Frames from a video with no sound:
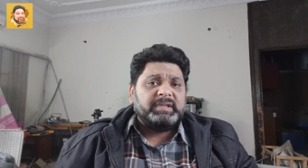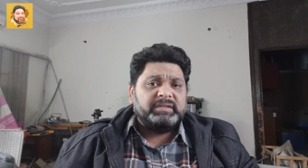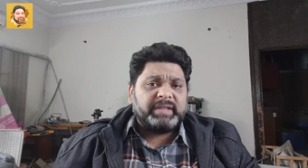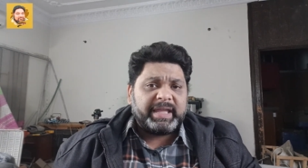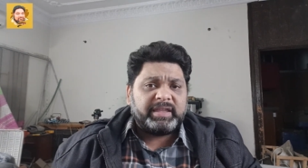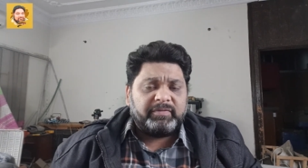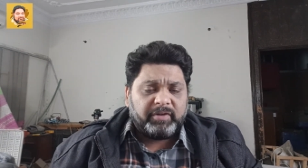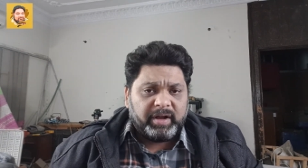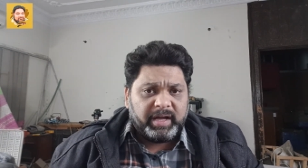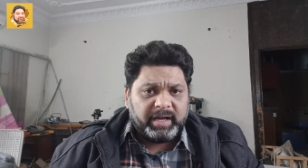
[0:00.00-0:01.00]
Thank you for
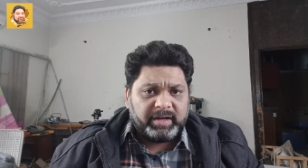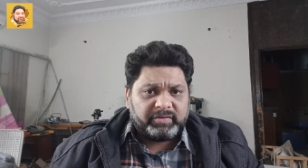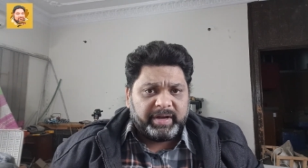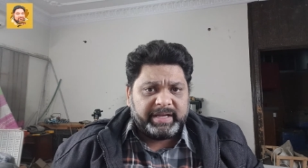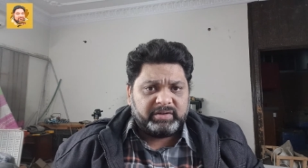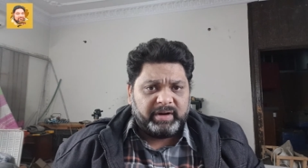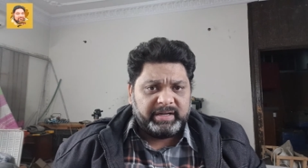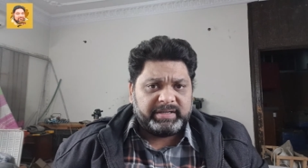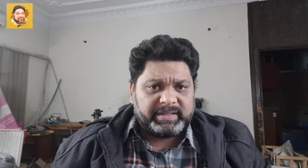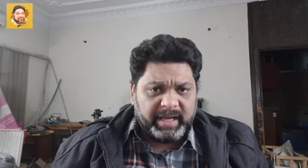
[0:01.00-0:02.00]
trying to
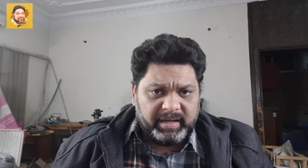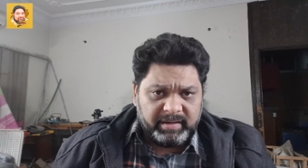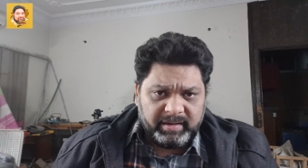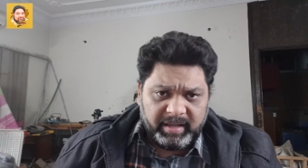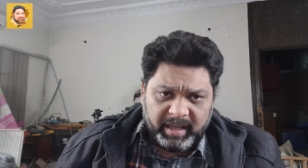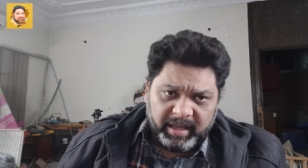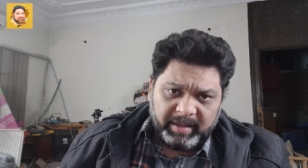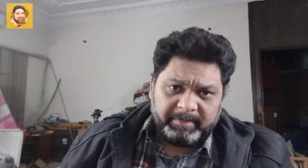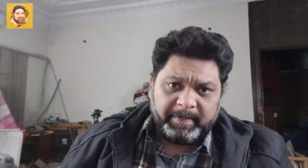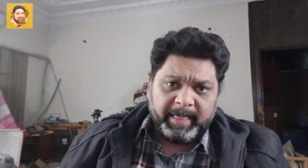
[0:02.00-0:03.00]
understand.
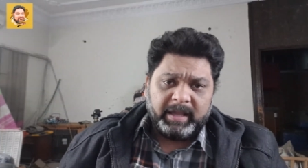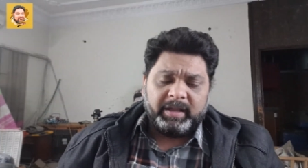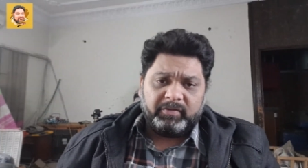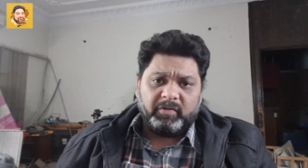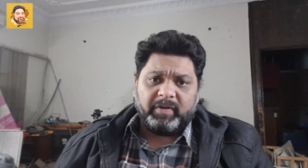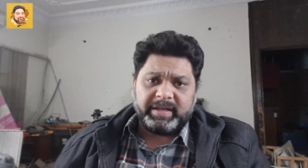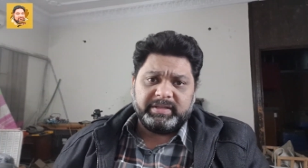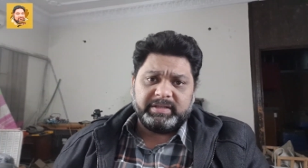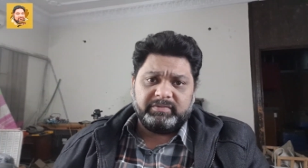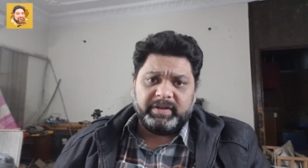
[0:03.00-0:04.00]
If you find
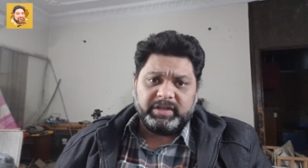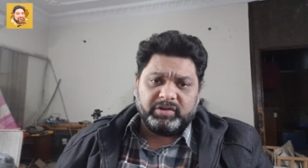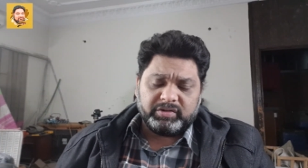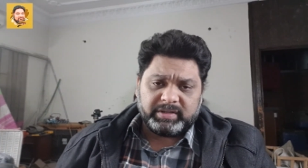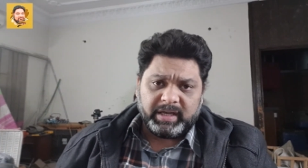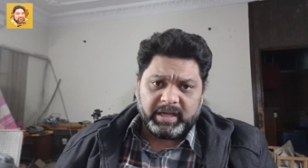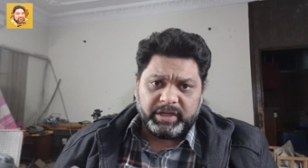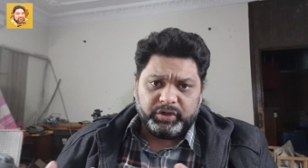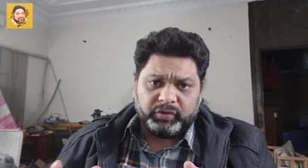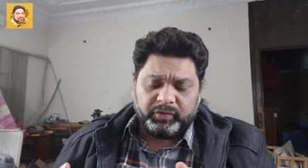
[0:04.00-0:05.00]
these videos
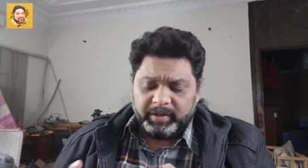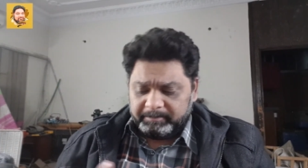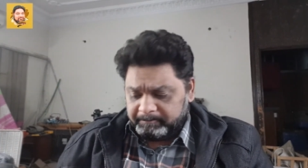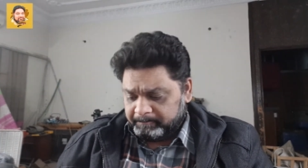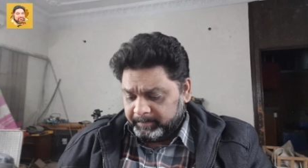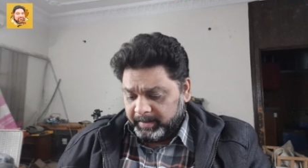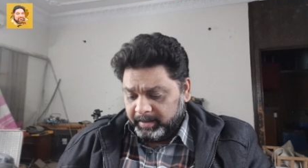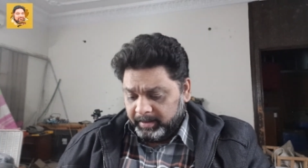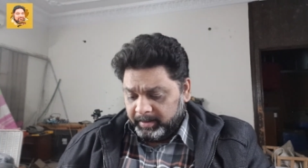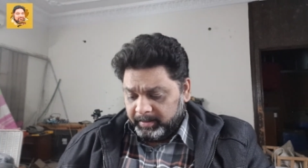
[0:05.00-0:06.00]
useful,
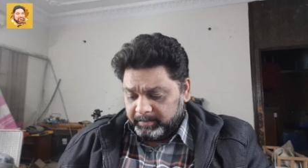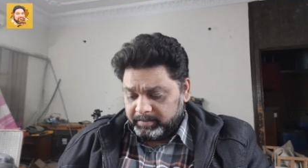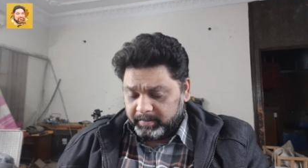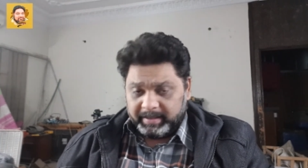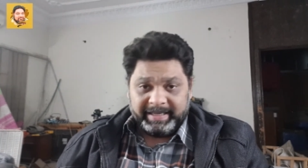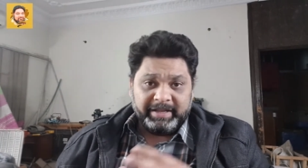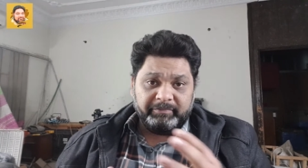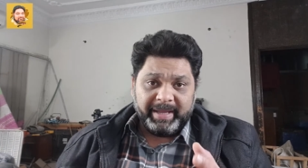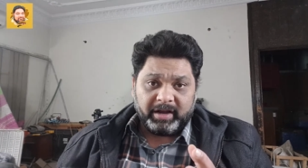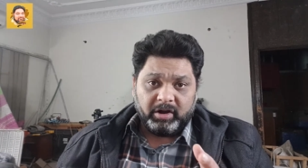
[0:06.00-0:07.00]
leave
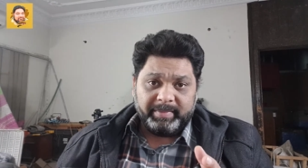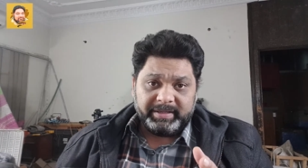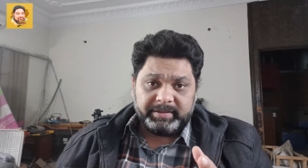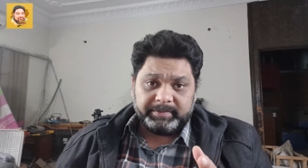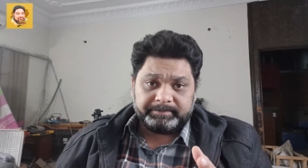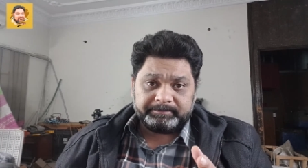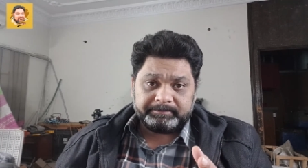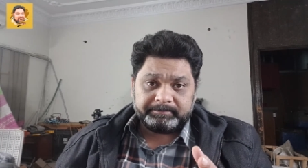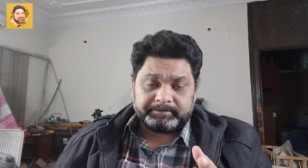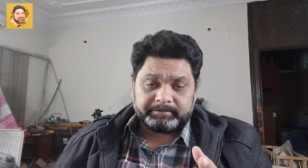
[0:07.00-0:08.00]
me a comment.
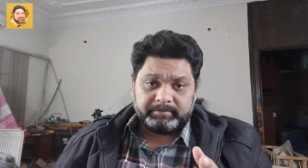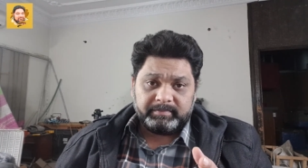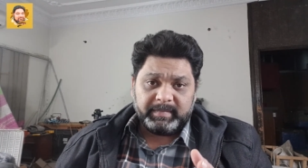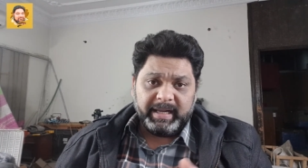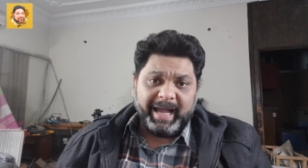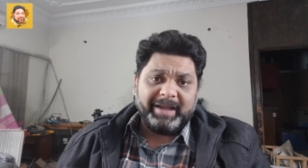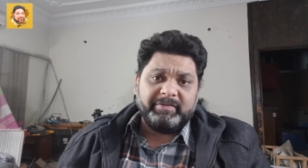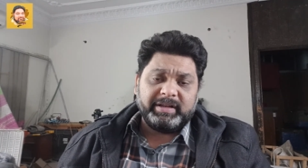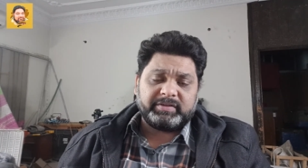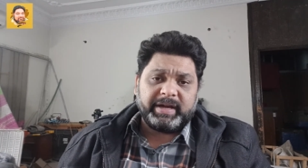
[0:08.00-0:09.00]
I
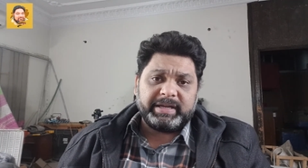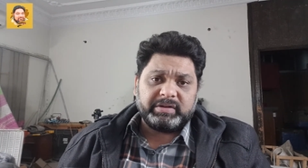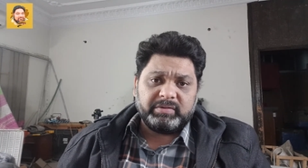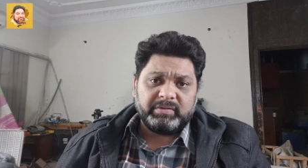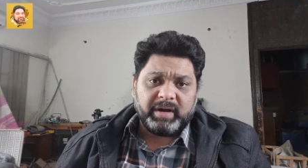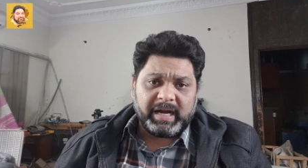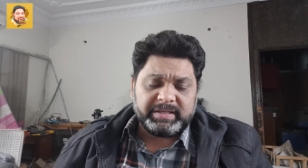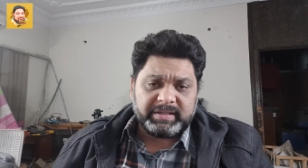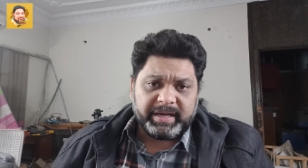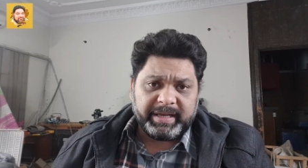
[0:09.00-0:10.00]
will try to
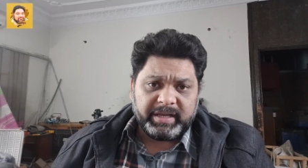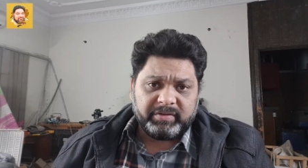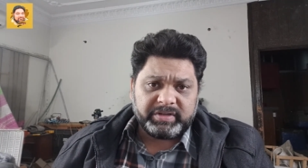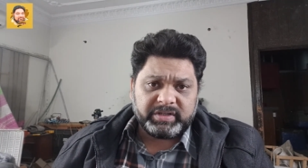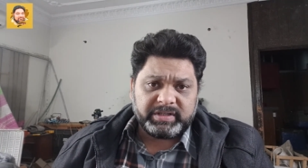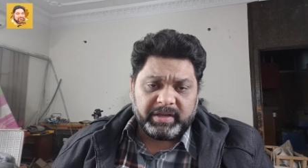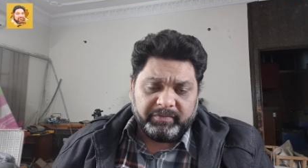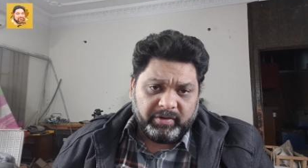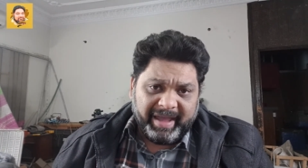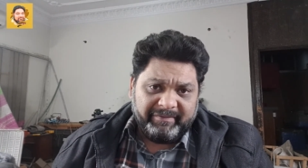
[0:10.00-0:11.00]
answer any questions if
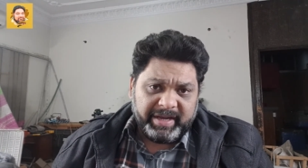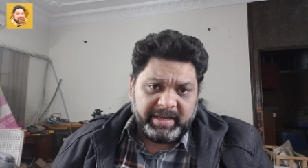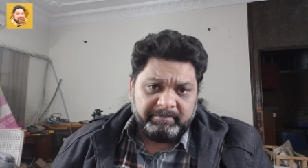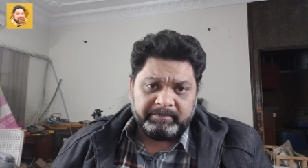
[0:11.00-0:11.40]
you have any.